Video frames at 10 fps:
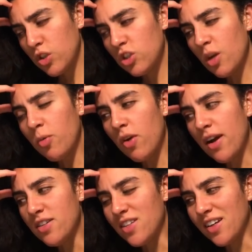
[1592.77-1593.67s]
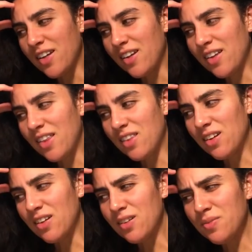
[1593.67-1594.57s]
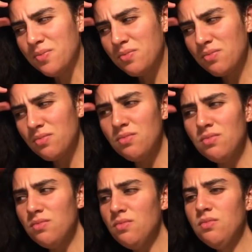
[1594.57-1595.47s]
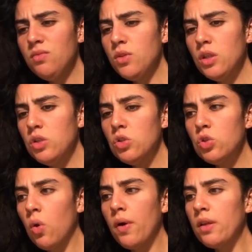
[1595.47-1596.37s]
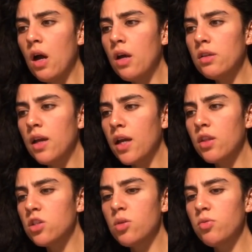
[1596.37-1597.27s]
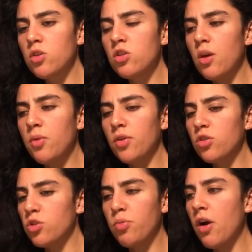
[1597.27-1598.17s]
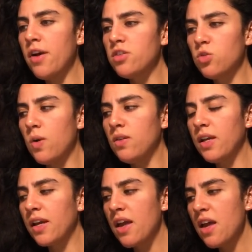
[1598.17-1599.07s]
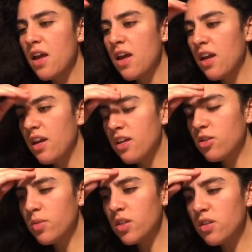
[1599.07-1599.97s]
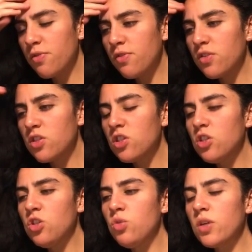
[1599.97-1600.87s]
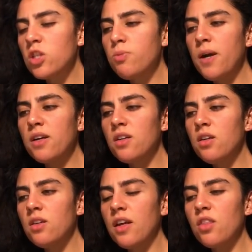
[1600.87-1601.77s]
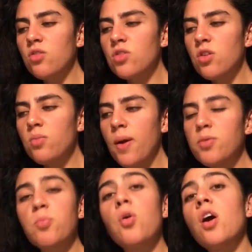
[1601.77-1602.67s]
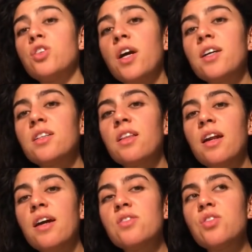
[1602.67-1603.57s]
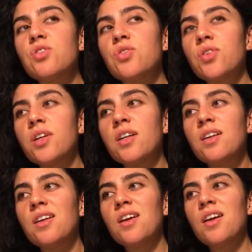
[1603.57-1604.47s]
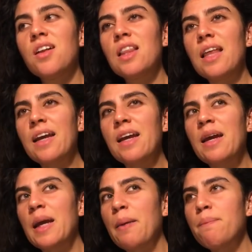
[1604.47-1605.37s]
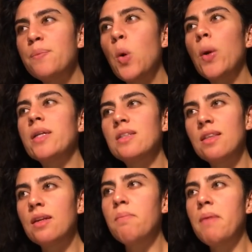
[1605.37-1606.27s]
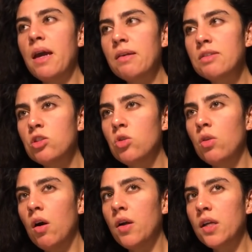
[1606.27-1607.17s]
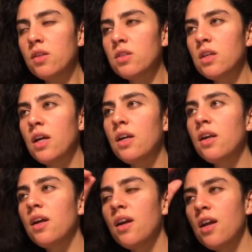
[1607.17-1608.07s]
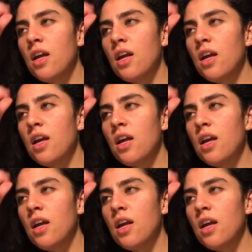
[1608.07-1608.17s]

summarizing the storyline, like this, I'm hearing the surprise as well. Like, it's almost as if you expect, like, there's perhaps a project that has a certain, like, point that it makes to the audience. And